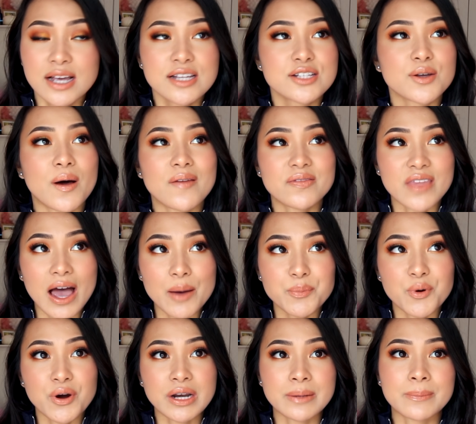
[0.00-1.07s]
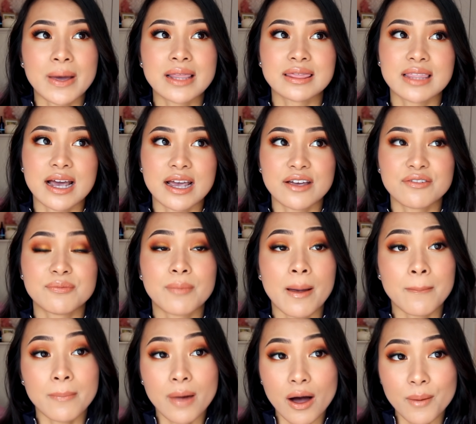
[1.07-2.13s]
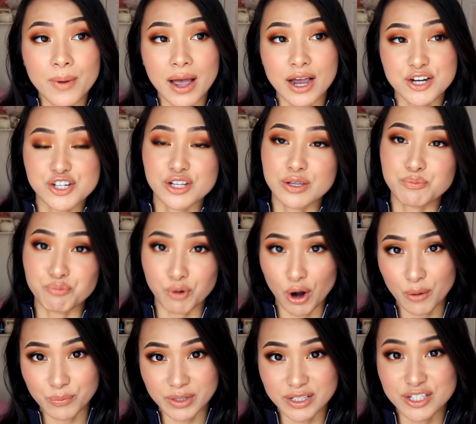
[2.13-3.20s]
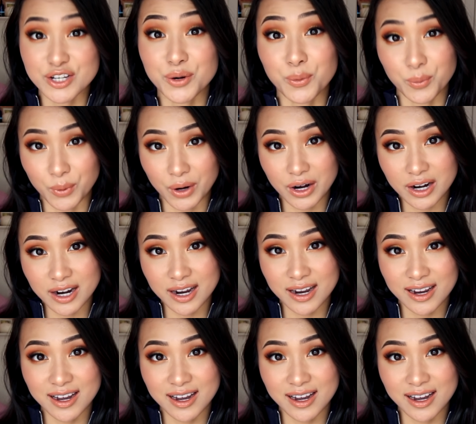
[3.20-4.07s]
So at that point in my life, my mom actually brought me to work,